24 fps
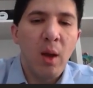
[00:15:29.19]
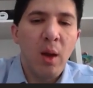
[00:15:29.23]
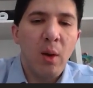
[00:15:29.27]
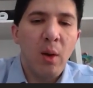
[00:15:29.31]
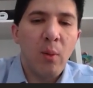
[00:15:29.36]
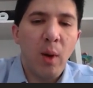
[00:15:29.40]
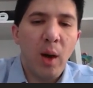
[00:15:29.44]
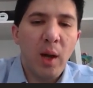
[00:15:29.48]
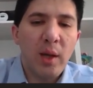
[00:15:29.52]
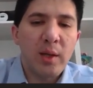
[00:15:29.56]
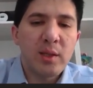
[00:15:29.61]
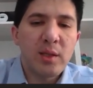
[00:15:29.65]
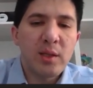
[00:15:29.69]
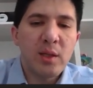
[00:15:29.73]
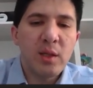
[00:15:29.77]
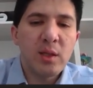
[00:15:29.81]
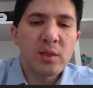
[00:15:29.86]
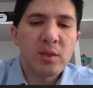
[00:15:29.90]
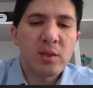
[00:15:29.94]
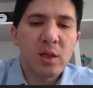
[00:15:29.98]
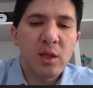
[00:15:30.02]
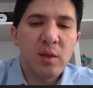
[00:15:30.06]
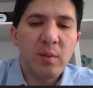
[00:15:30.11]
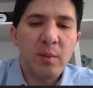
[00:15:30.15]
YT is
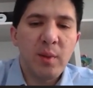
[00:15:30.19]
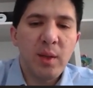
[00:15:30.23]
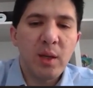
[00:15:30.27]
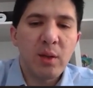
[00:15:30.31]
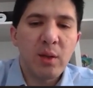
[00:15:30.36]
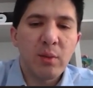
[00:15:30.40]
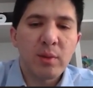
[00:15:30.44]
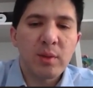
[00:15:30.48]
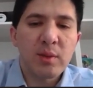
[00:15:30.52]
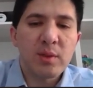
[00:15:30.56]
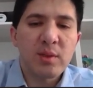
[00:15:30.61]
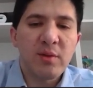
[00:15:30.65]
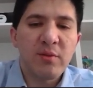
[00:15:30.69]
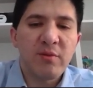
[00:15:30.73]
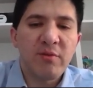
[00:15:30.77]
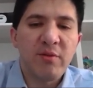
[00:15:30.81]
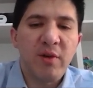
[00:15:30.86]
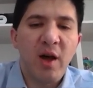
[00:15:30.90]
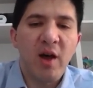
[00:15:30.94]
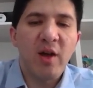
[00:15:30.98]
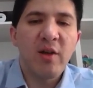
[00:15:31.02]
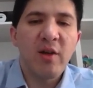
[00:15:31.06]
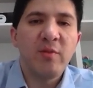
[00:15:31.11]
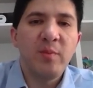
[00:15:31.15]
going to be equal to the
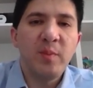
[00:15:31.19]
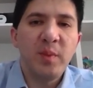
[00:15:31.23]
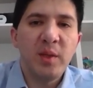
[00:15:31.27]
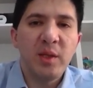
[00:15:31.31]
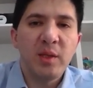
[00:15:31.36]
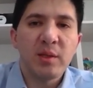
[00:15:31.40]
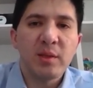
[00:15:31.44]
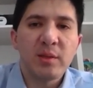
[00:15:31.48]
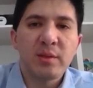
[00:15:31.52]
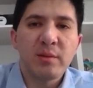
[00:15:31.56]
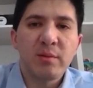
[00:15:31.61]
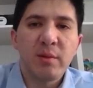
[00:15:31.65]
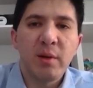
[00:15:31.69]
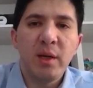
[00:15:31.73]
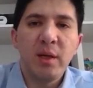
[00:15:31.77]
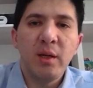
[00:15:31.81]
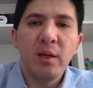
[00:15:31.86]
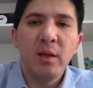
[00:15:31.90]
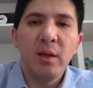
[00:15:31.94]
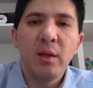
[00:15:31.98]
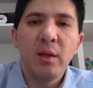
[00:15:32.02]
5 meters, right?